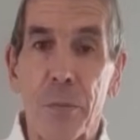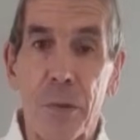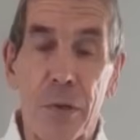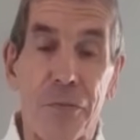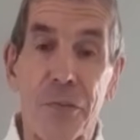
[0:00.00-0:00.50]

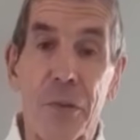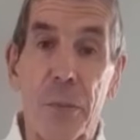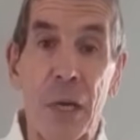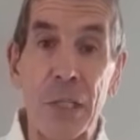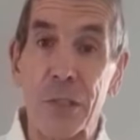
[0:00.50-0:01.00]
If the
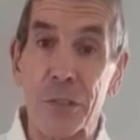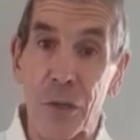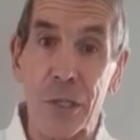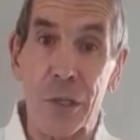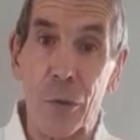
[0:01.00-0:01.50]
punch is
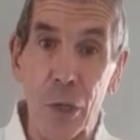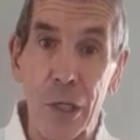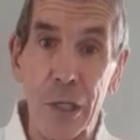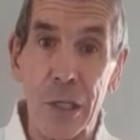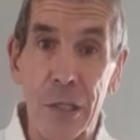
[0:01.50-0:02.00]
not going to
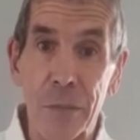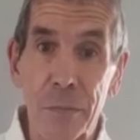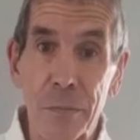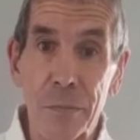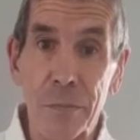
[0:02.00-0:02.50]
work,
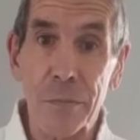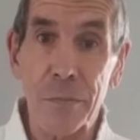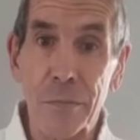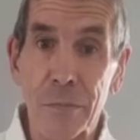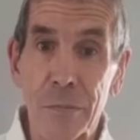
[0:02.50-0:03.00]

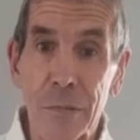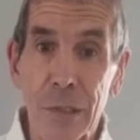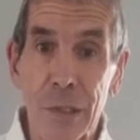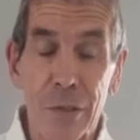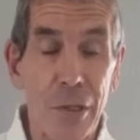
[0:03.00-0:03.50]

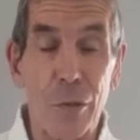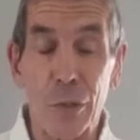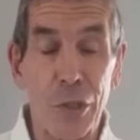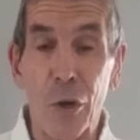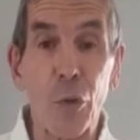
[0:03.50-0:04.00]
then it
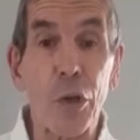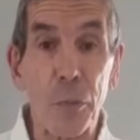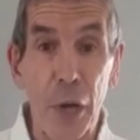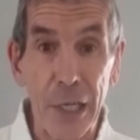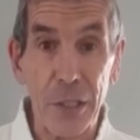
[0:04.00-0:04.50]
was not worth
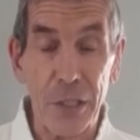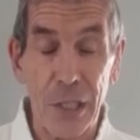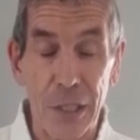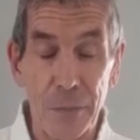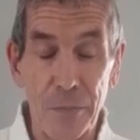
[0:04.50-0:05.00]
practicing.
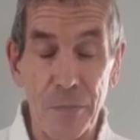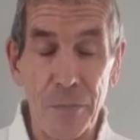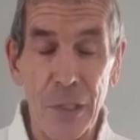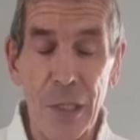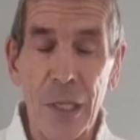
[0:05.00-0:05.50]

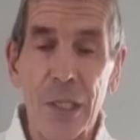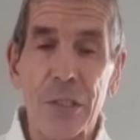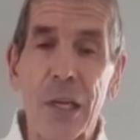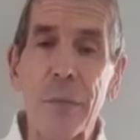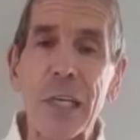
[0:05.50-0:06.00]

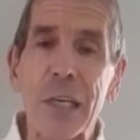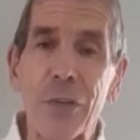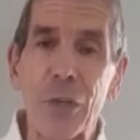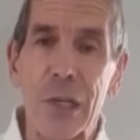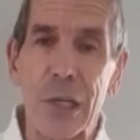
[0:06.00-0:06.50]
So let me give
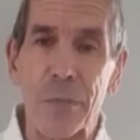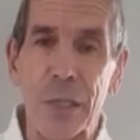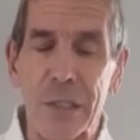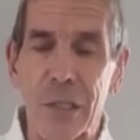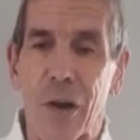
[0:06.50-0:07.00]
you a little
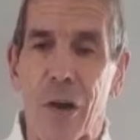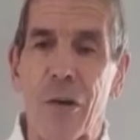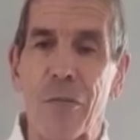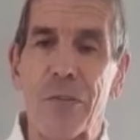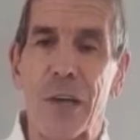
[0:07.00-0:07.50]
bit
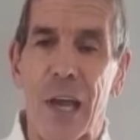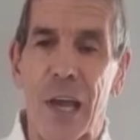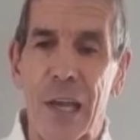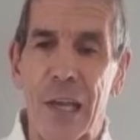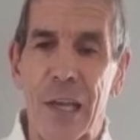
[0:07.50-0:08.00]
of
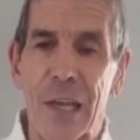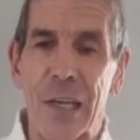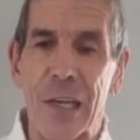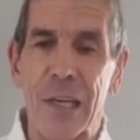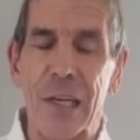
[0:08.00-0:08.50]
a
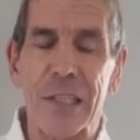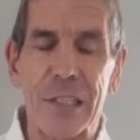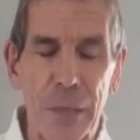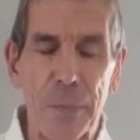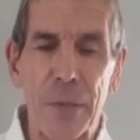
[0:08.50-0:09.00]

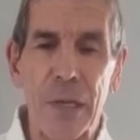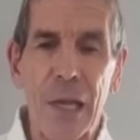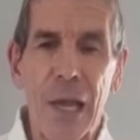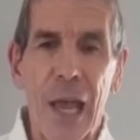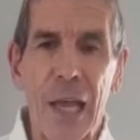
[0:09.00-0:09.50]
tip
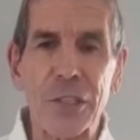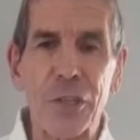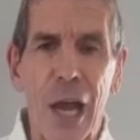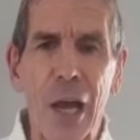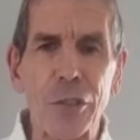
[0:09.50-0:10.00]
as
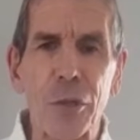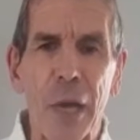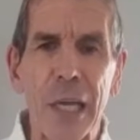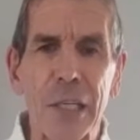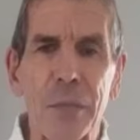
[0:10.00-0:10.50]
to how to
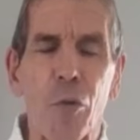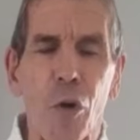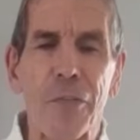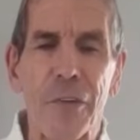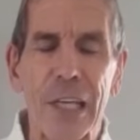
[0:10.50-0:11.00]
make it
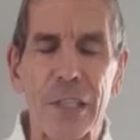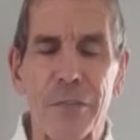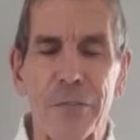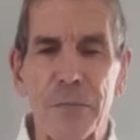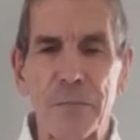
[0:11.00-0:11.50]
more
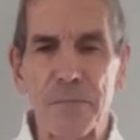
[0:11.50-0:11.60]
effective.